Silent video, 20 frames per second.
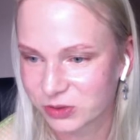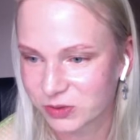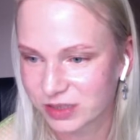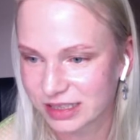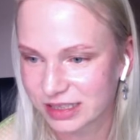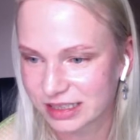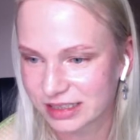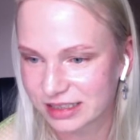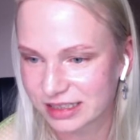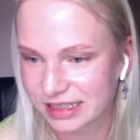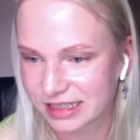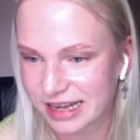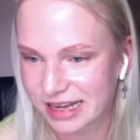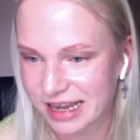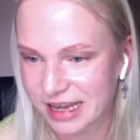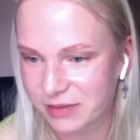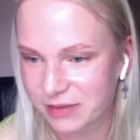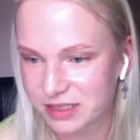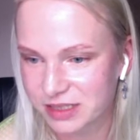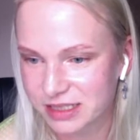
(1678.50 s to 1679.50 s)
Good with
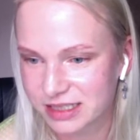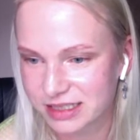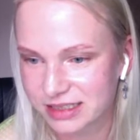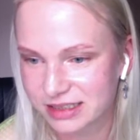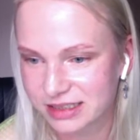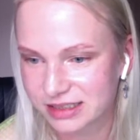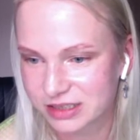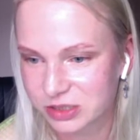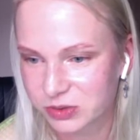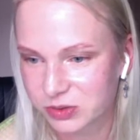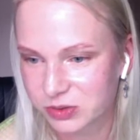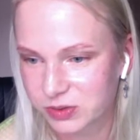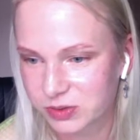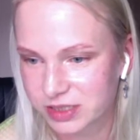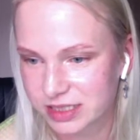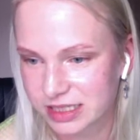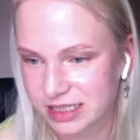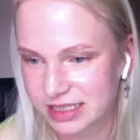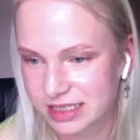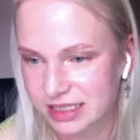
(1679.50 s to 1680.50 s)
learning names, so
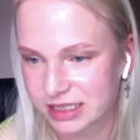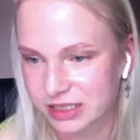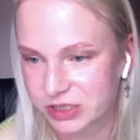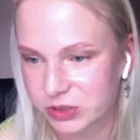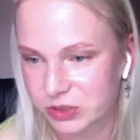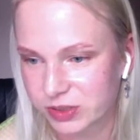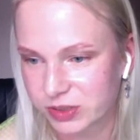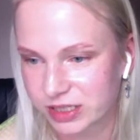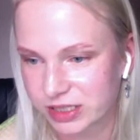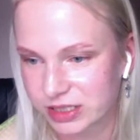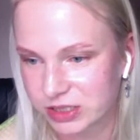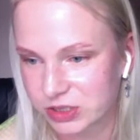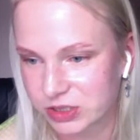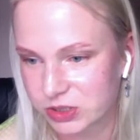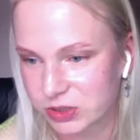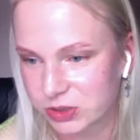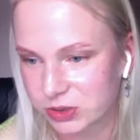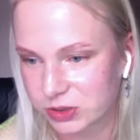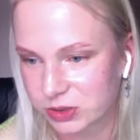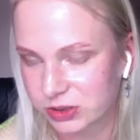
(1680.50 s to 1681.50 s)
it was easier to get
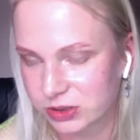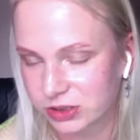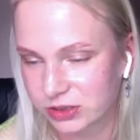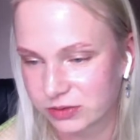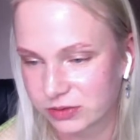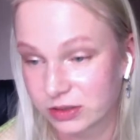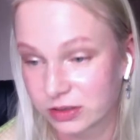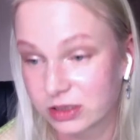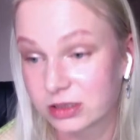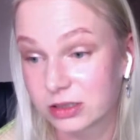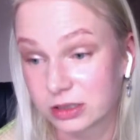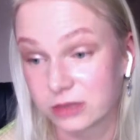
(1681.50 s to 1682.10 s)
into a lot